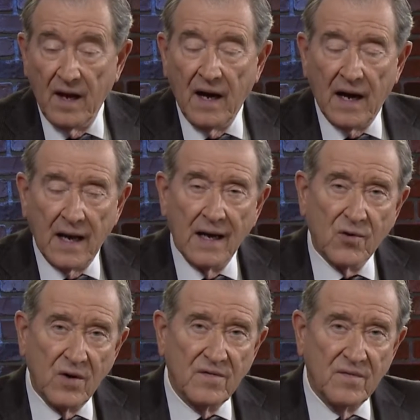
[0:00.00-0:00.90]
I like
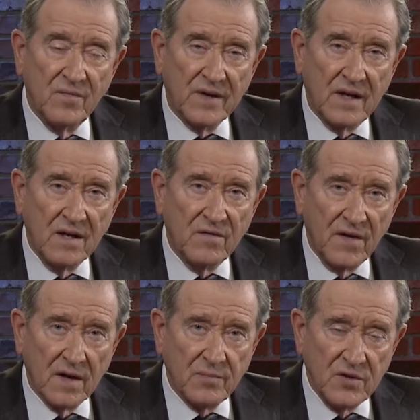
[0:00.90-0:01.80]
what King
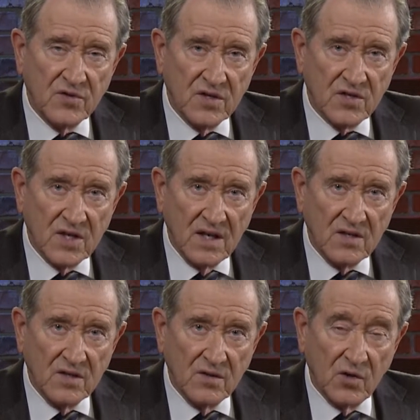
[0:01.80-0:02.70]
Philip used to say
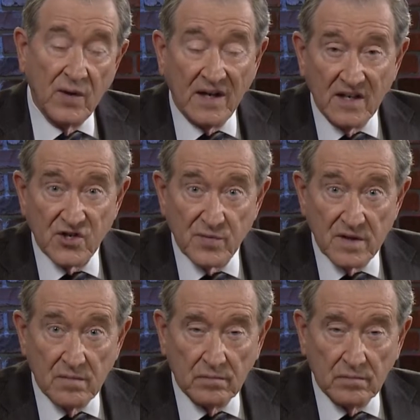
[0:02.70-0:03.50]
to Queen Elizabeth